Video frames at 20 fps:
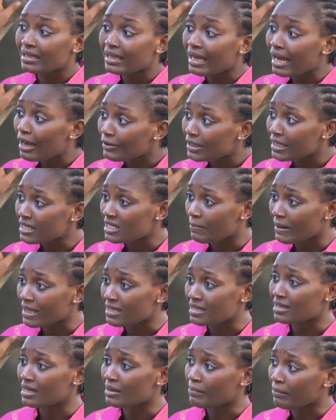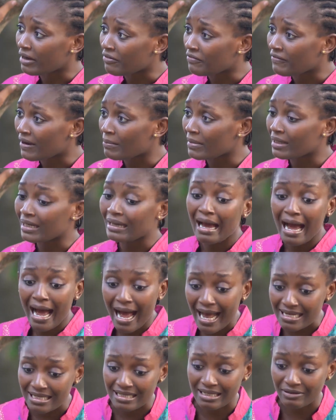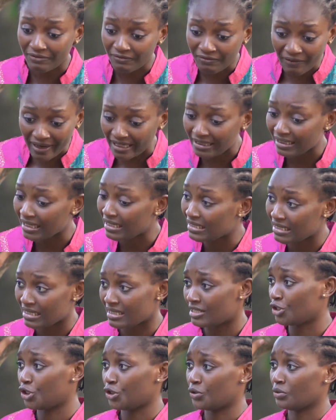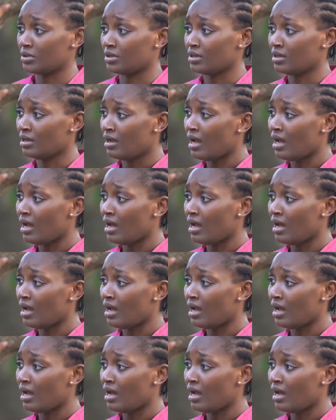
The eldest person in my family has the final decision.